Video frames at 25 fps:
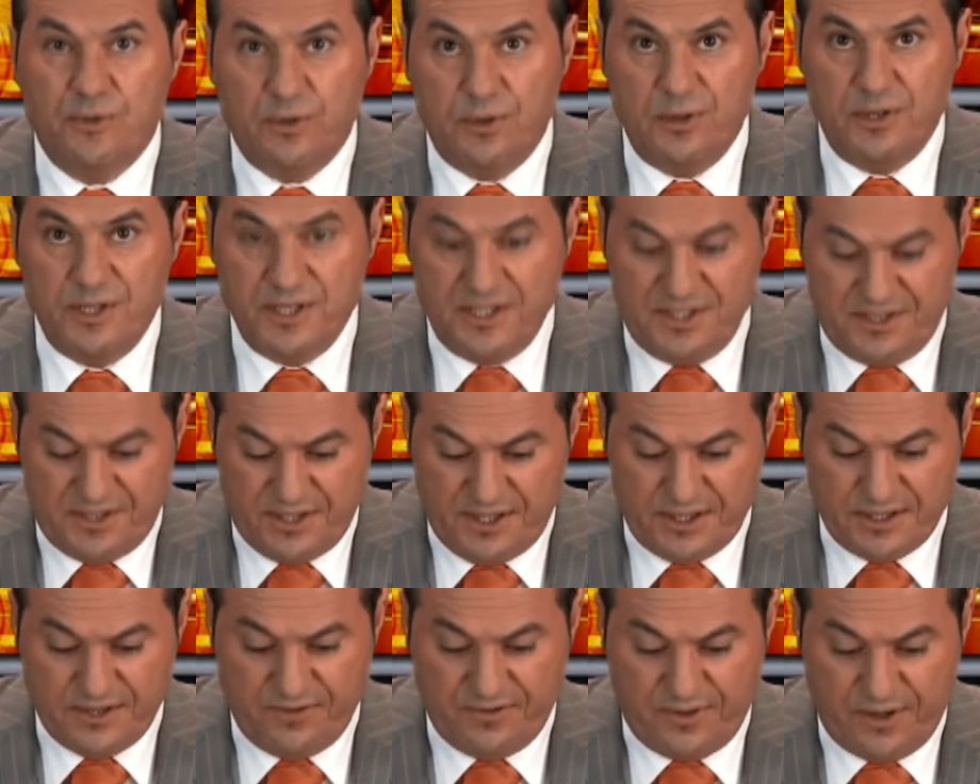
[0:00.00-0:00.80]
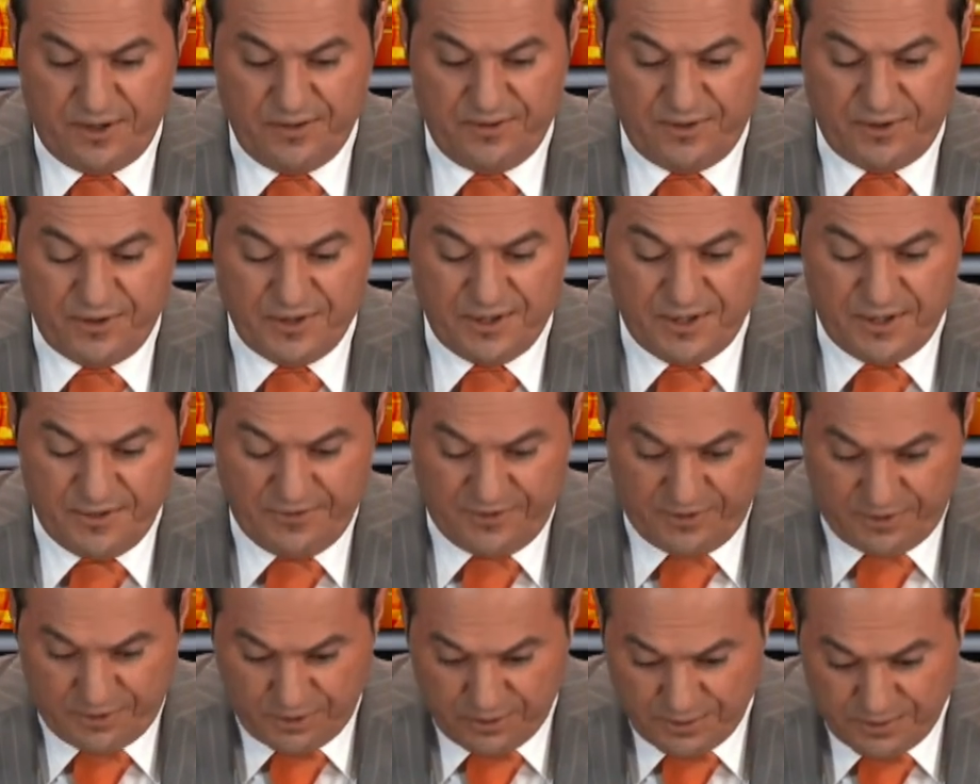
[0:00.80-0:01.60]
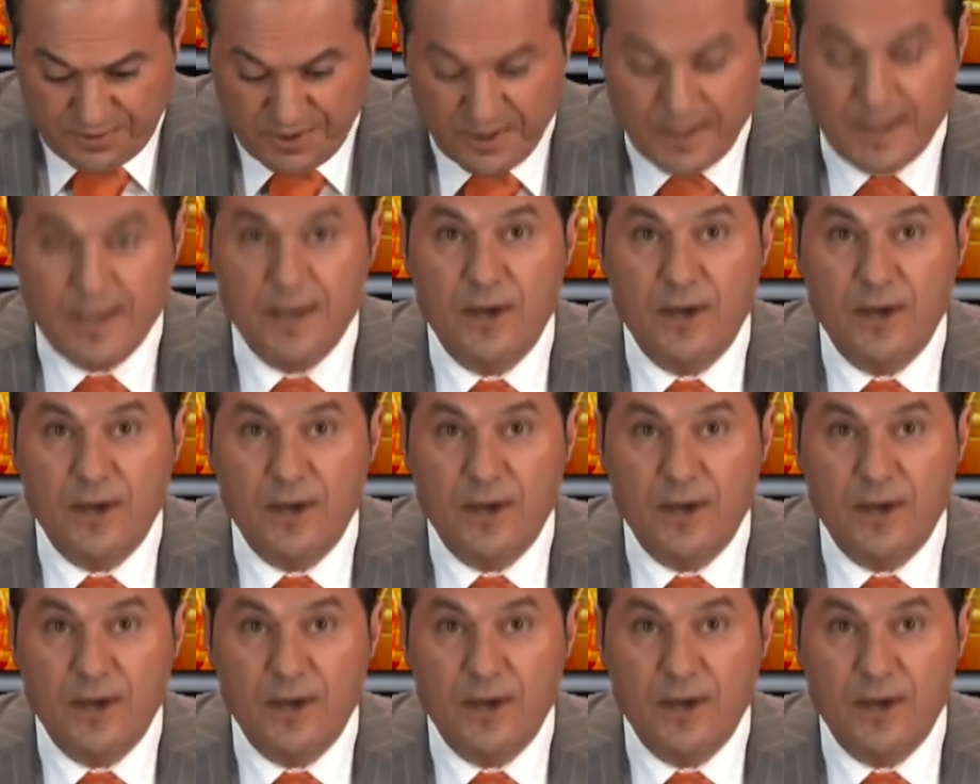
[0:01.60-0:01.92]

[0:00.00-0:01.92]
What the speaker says: All these things are very, very difficult.